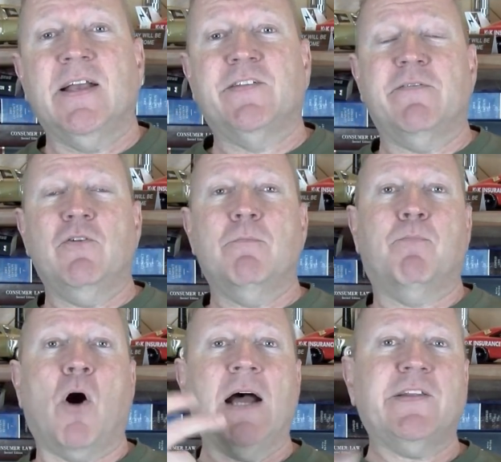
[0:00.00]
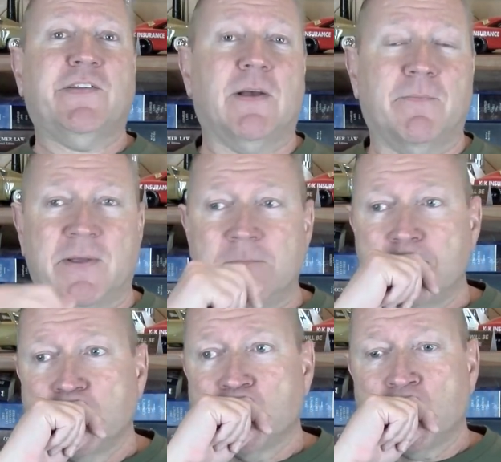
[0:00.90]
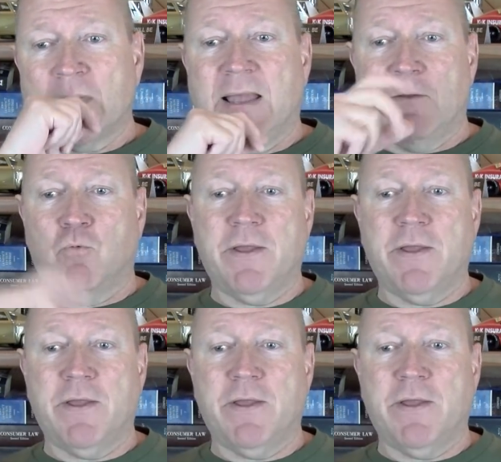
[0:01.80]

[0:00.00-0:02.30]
is that if you bought something and